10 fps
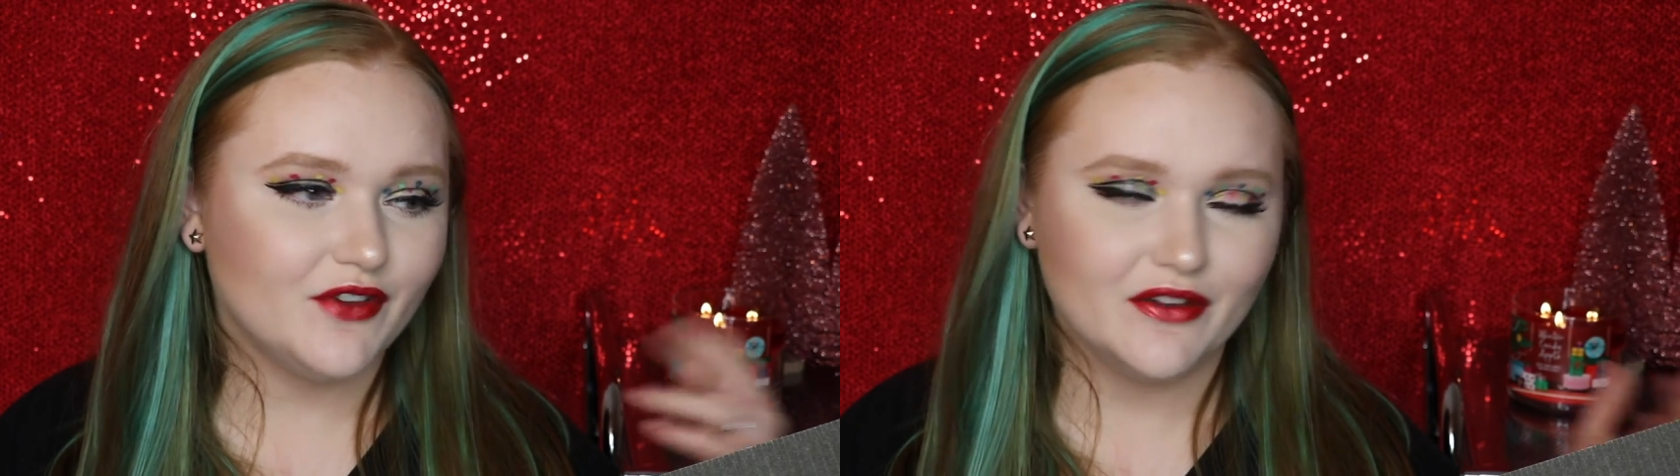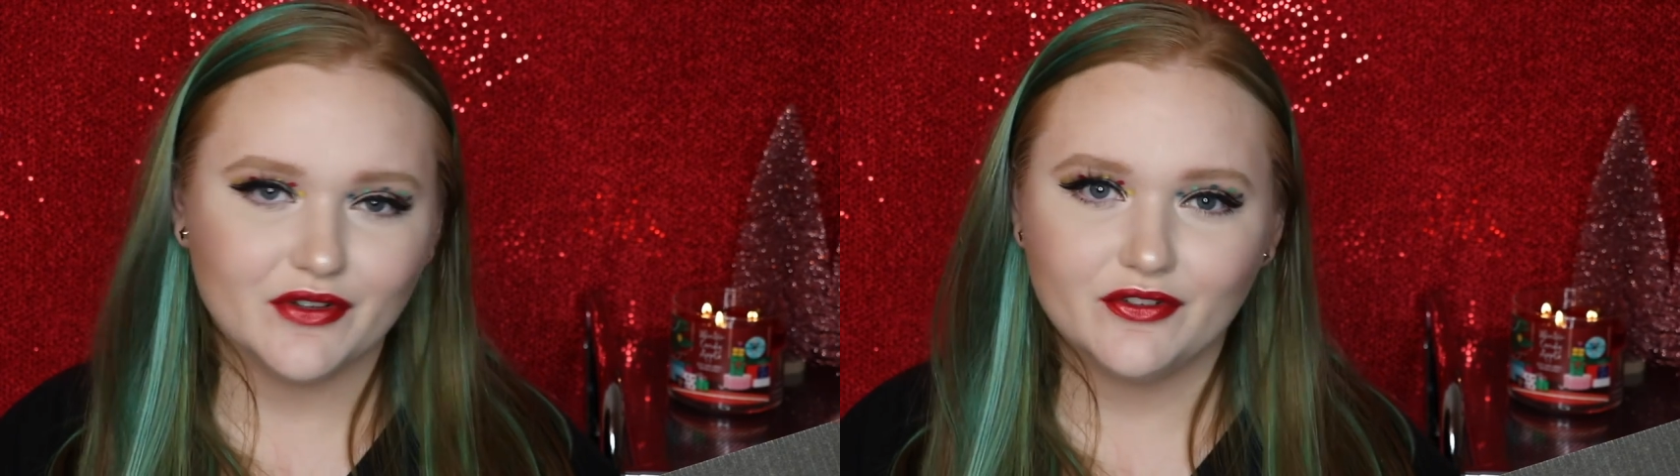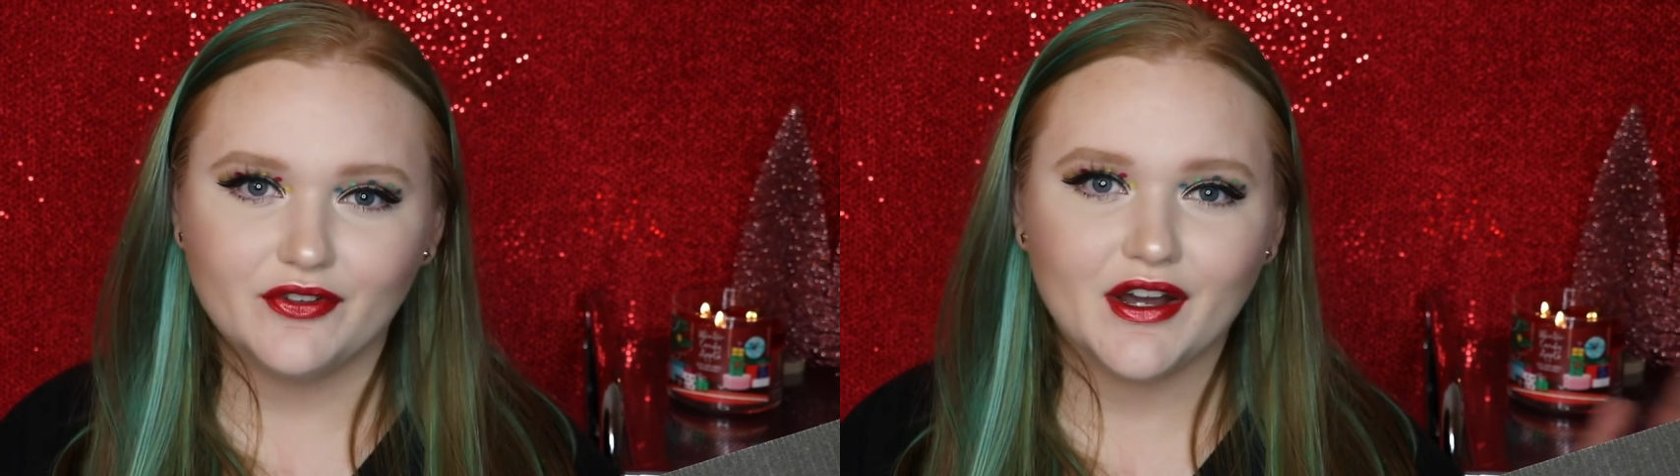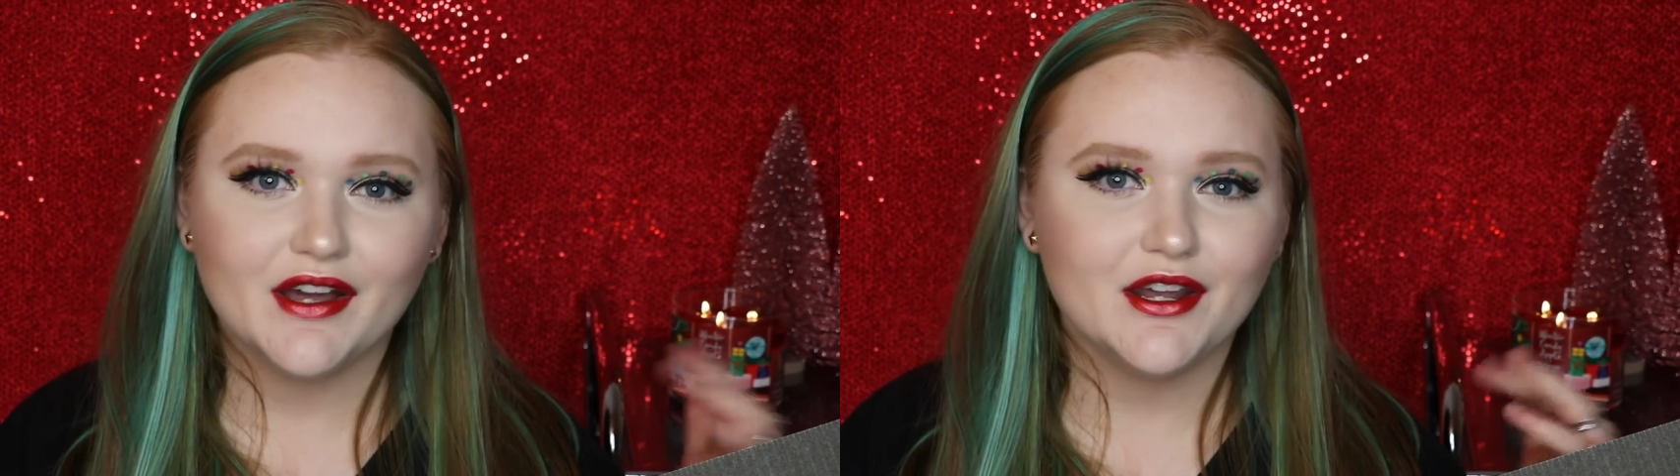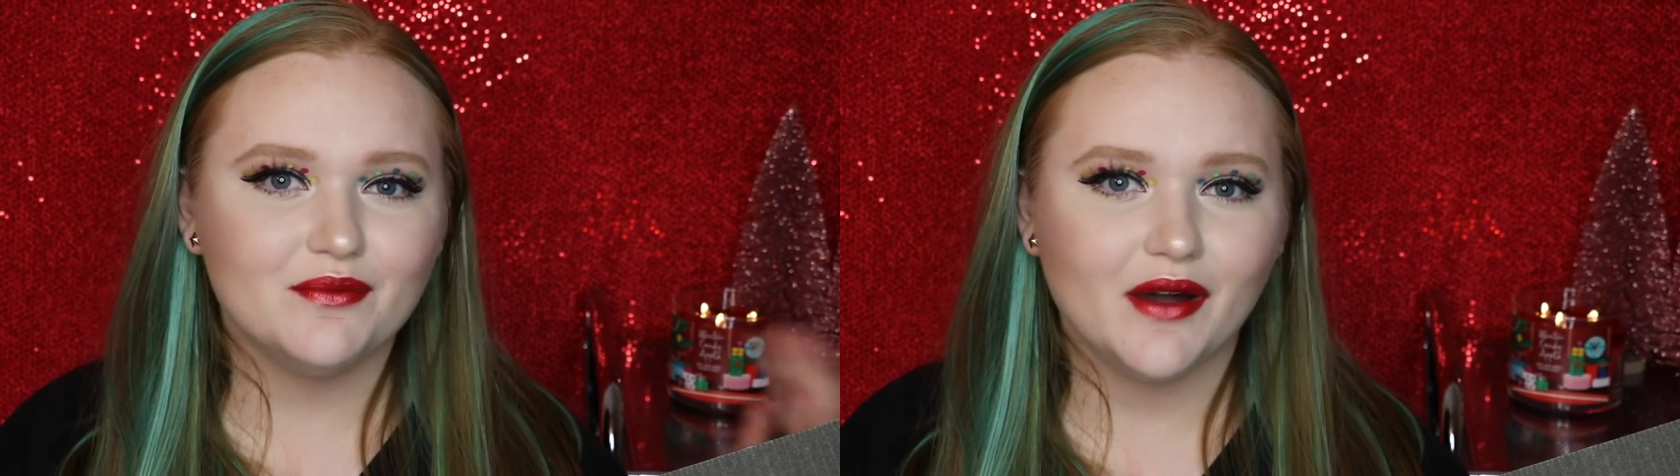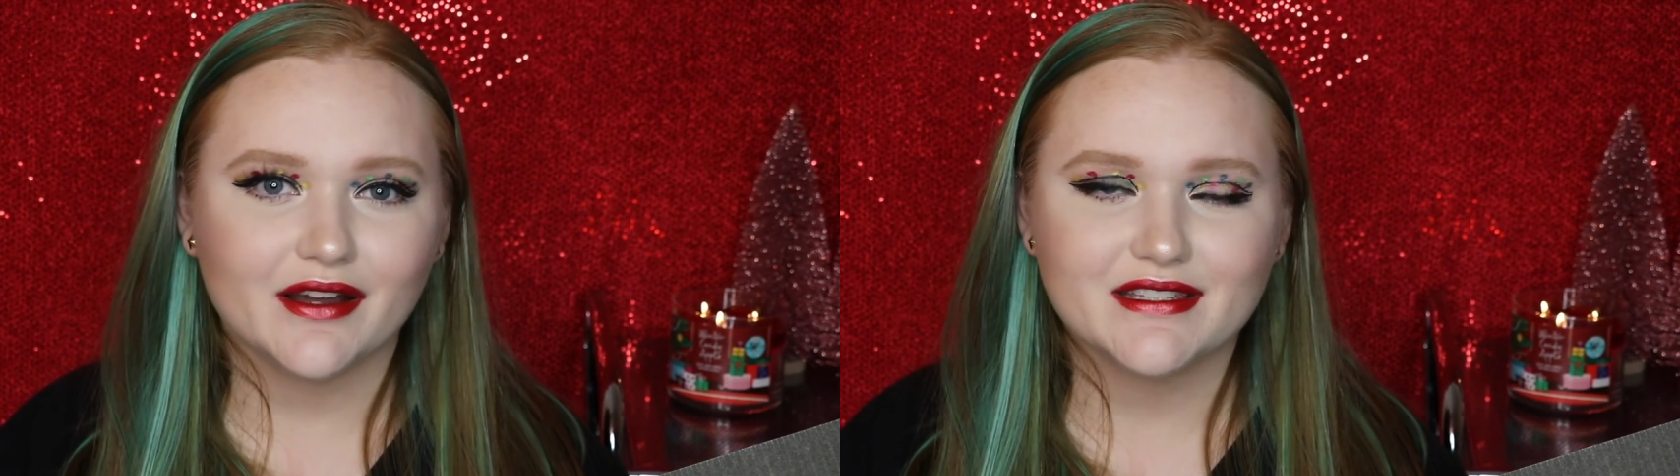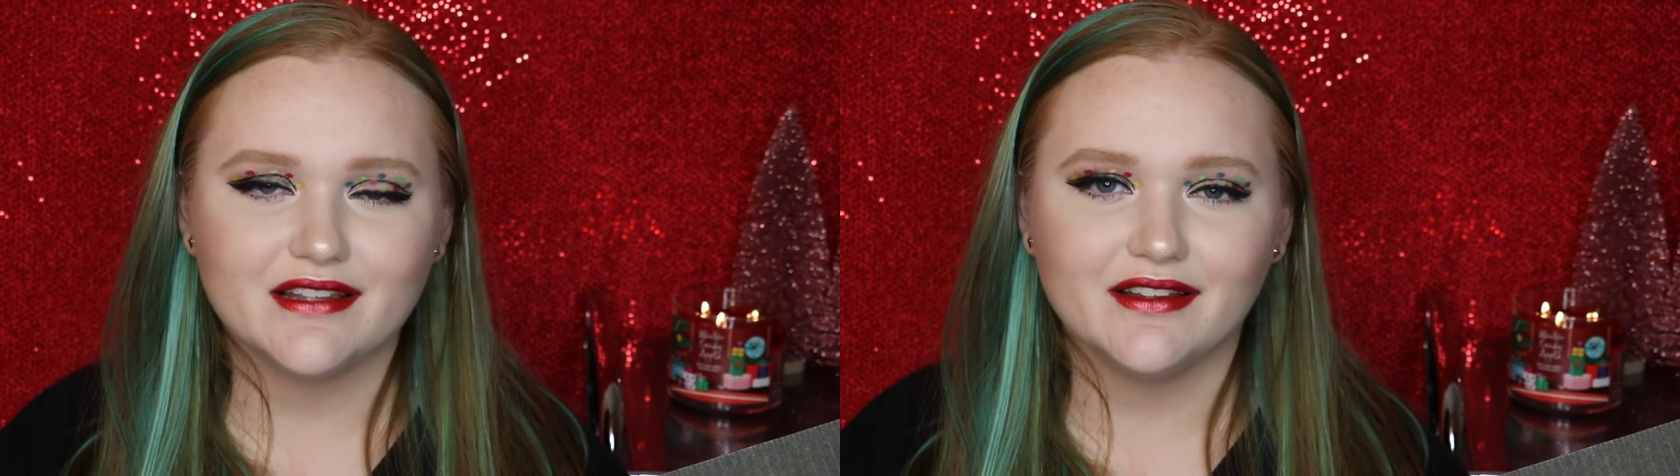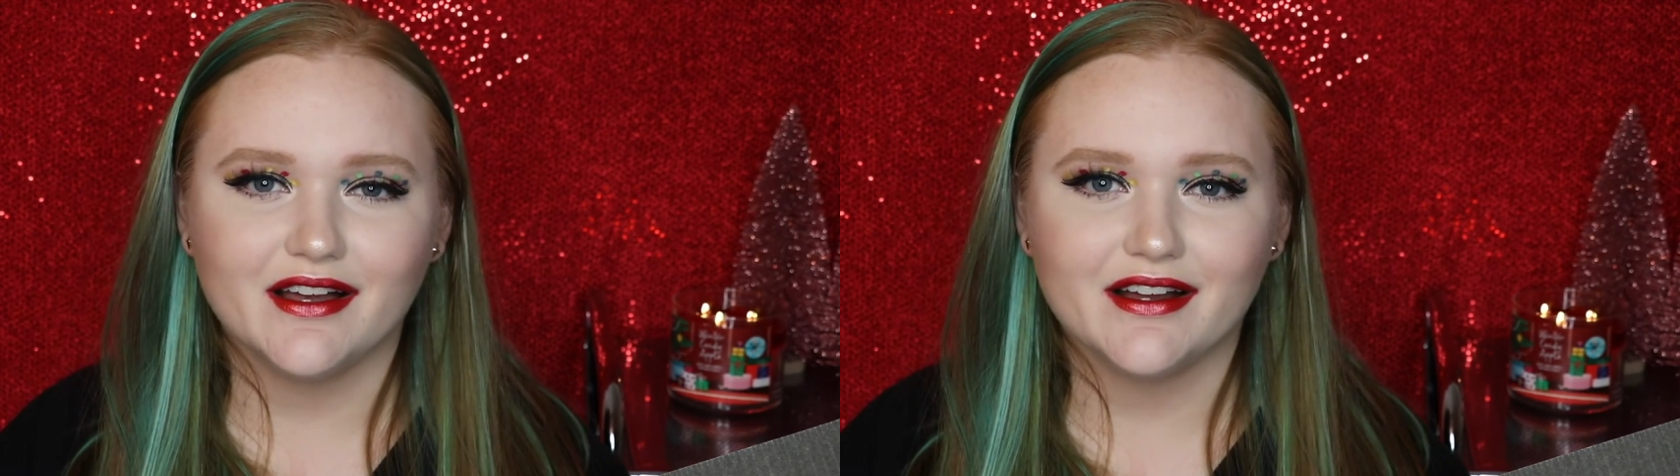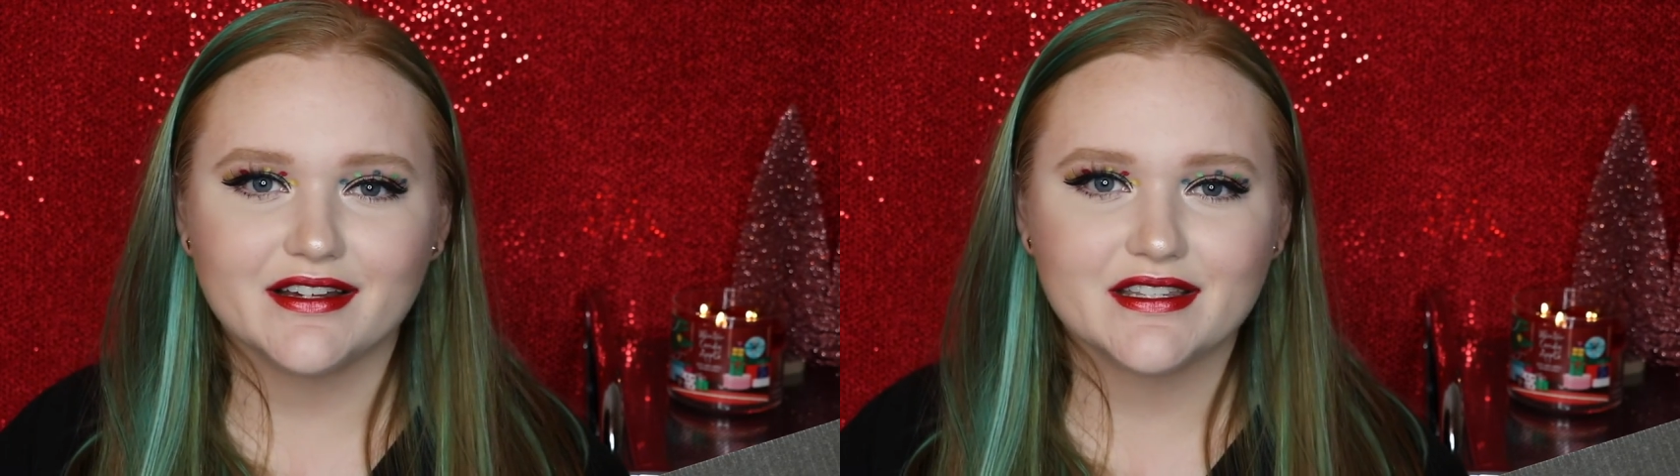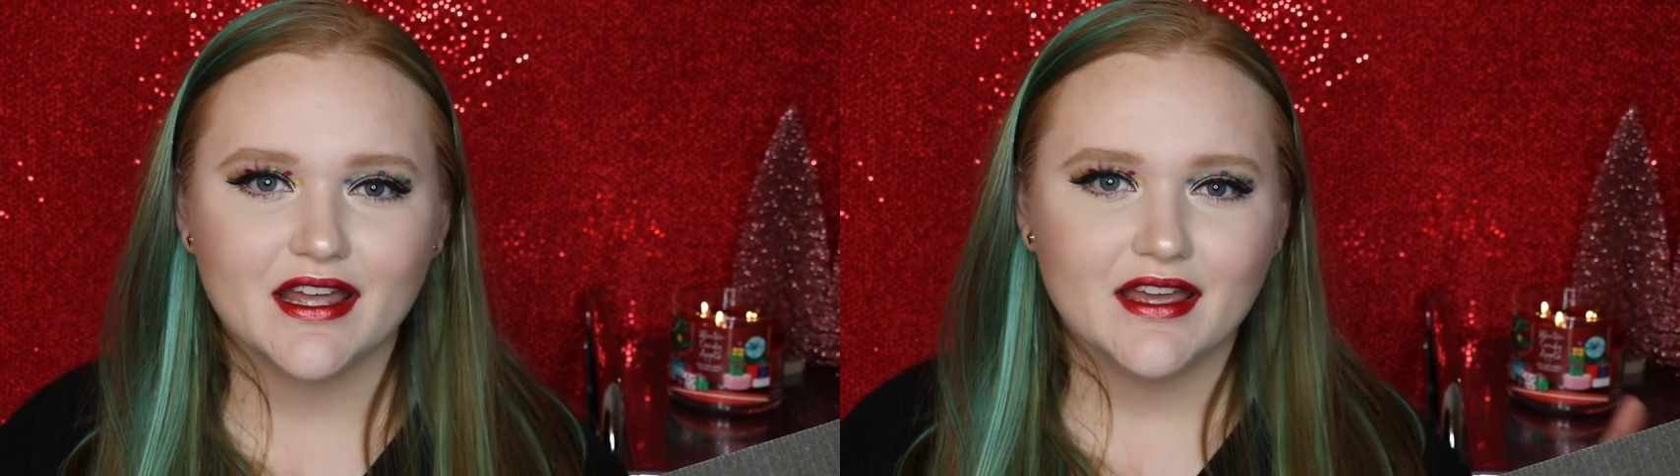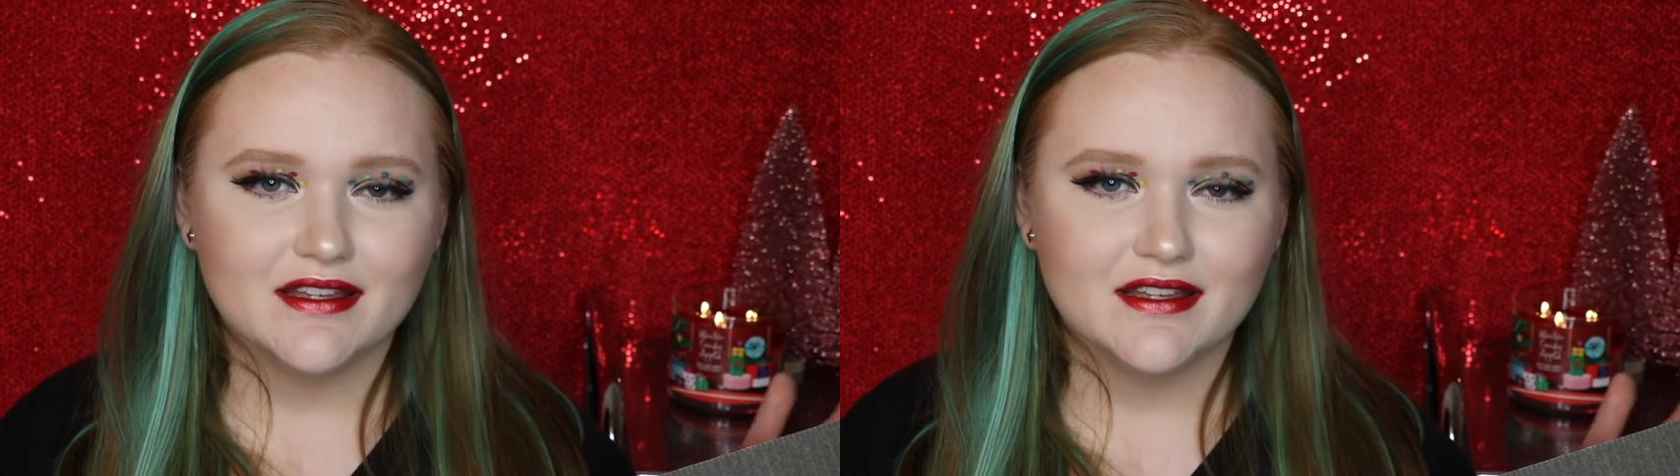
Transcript: FabFitFun, BoxyLuxe,